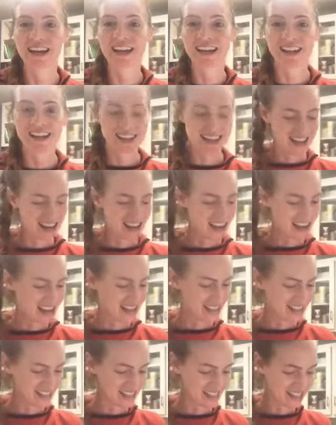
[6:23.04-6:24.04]

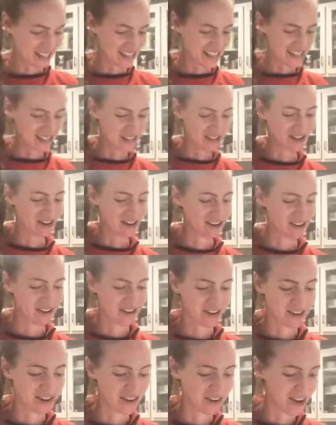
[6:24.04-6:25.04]
yes,
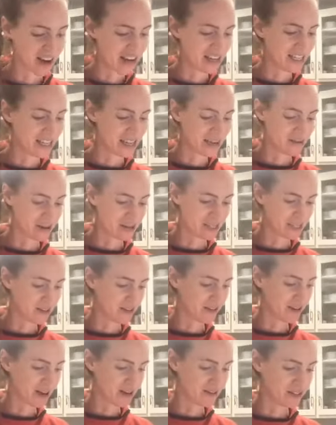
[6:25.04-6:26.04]
girl, I take
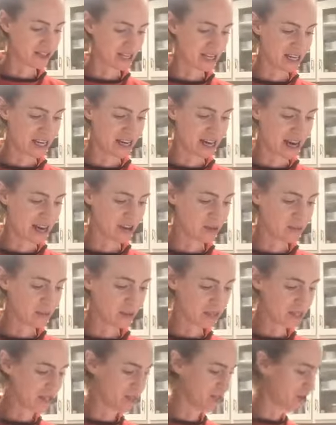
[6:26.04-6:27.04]
myself out to eat. I go
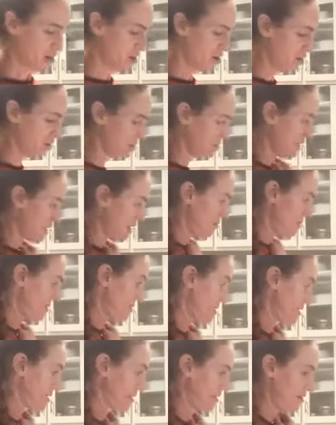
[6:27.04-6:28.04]
places all the time by
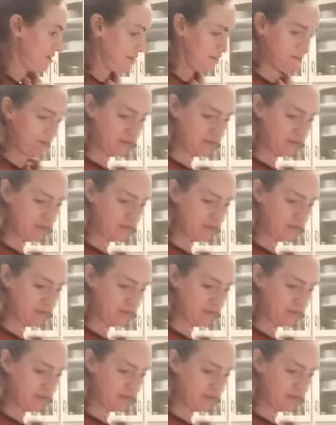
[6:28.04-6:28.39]
myself.